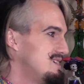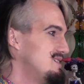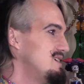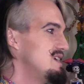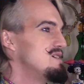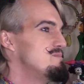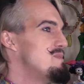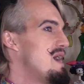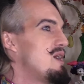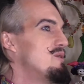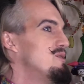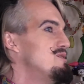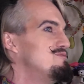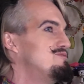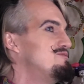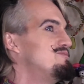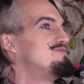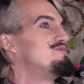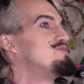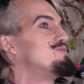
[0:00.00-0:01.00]
amount
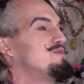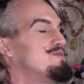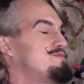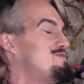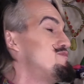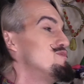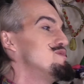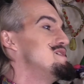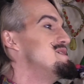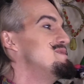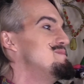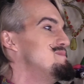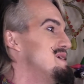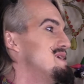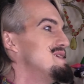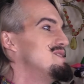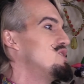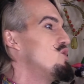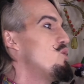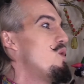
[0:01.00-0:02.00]
of freedom
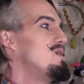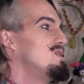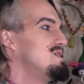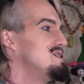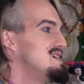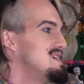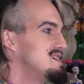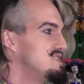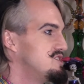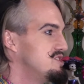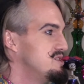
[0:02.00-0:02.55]
and equality as